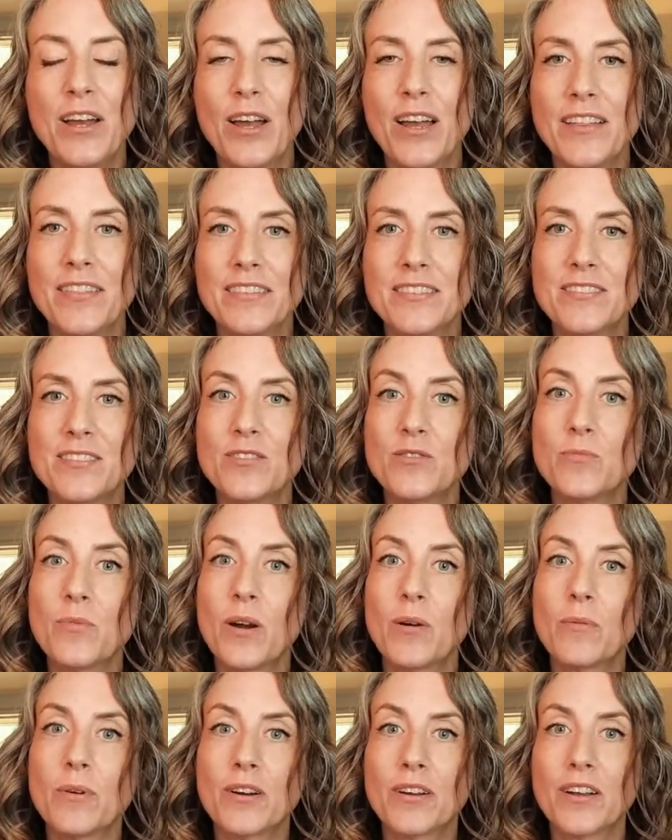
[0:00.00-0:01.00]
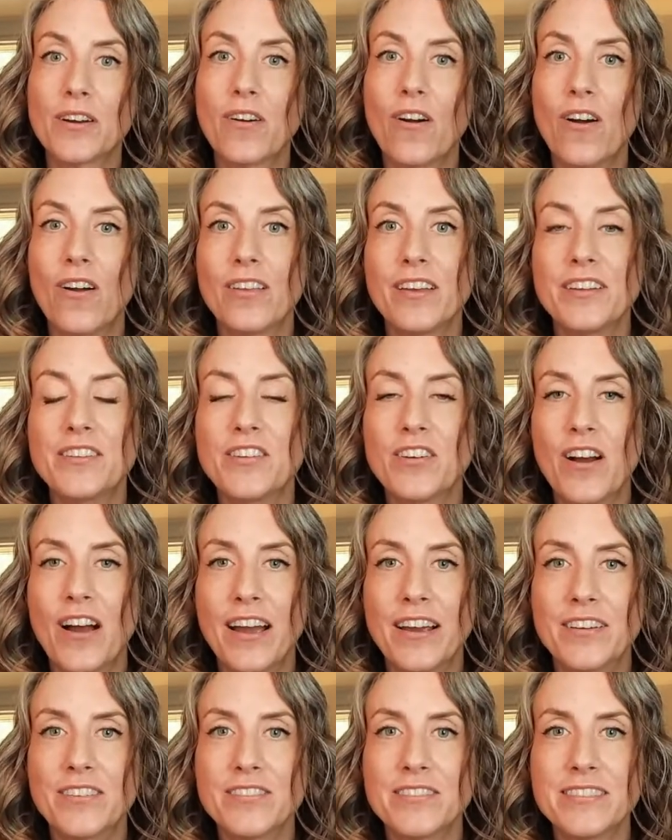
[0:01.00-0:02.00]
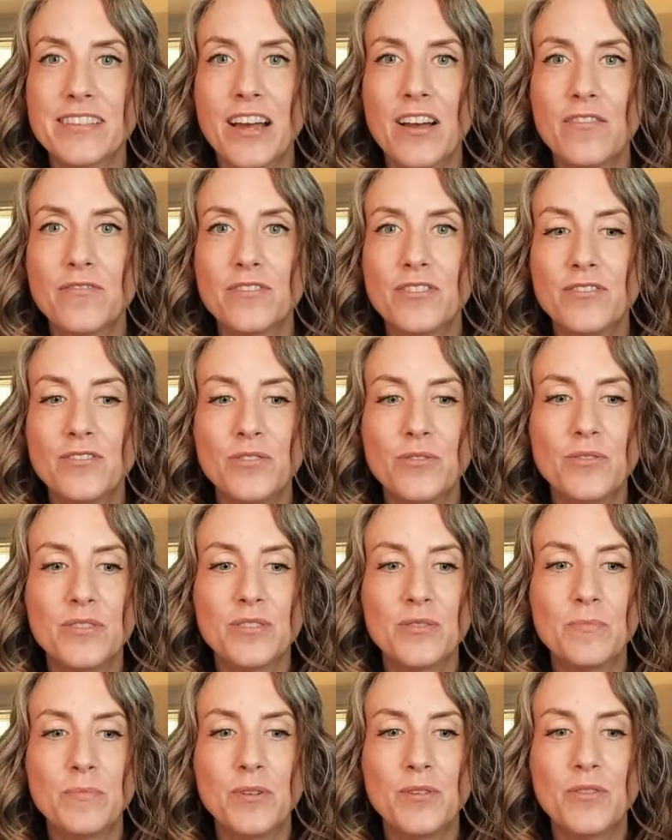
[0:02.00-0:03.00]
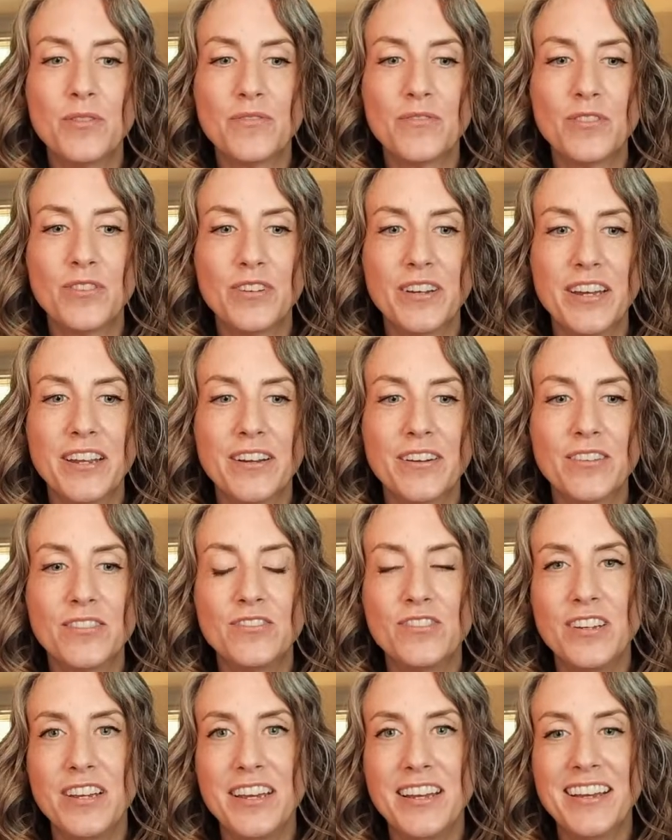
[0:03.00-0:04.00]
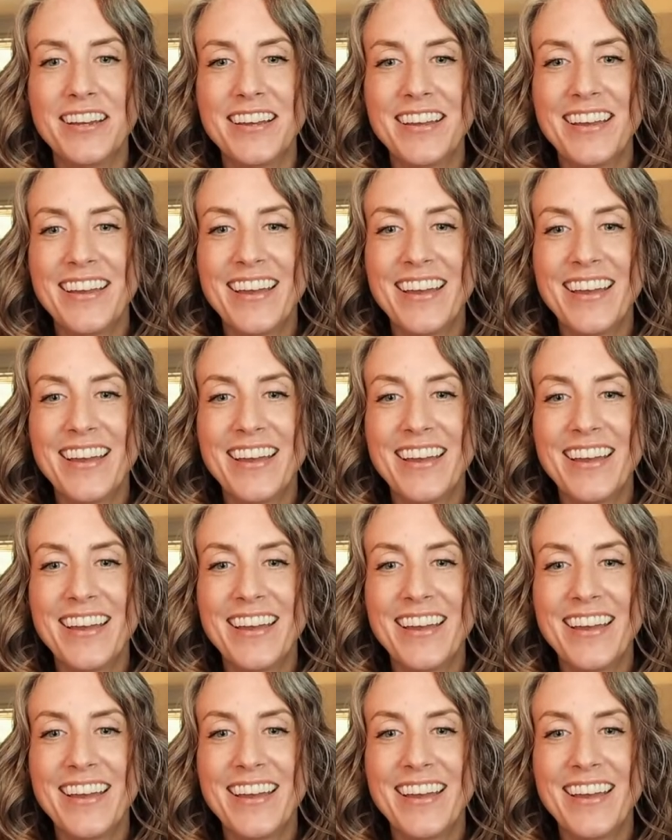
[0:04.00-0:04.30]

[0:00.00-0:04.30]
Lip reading: And this is where we're going to call in your higher self to do this beautiful energy.